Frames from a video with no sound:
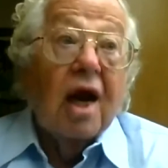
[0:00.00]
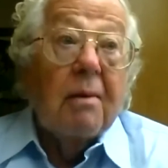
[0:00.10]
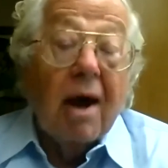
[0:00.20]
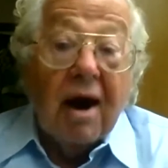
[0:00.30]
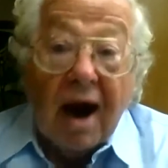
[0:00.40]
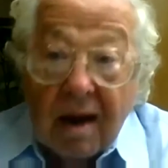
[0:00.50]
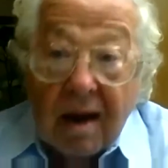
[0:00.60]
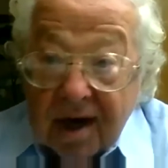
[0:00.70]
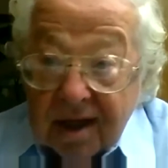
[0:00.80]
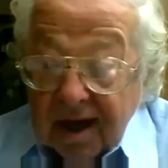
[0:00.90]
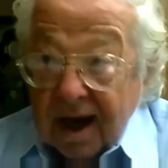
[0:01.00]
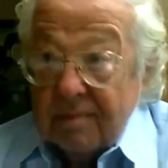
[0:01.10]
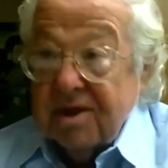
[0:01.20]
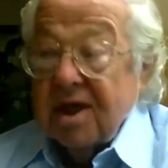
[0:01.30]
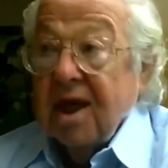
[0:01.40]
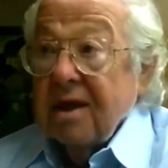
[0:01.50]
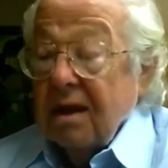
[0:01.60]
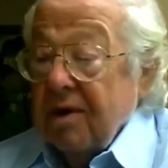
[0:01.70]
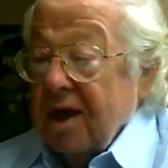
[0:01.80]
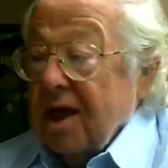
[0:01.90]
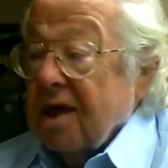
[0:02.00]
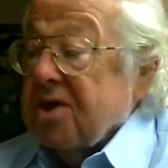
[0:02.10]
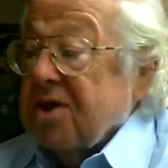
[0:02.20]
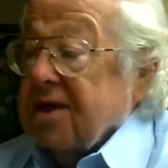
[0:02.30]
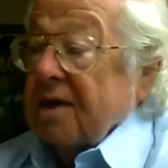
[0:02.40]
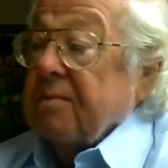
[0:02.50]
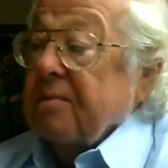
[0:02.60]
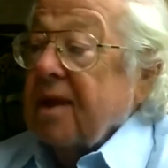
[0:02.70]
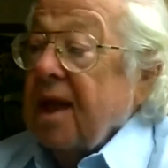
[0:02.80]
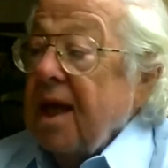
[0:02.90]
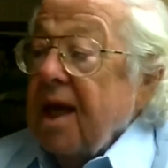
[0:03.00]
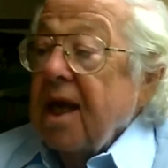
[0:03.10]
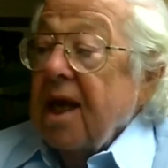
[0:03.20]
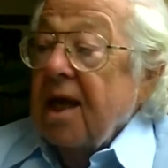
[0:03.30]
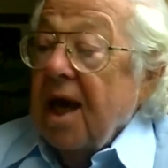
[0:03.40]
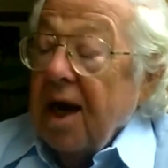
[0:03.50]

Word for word: no matter how many times the media says it.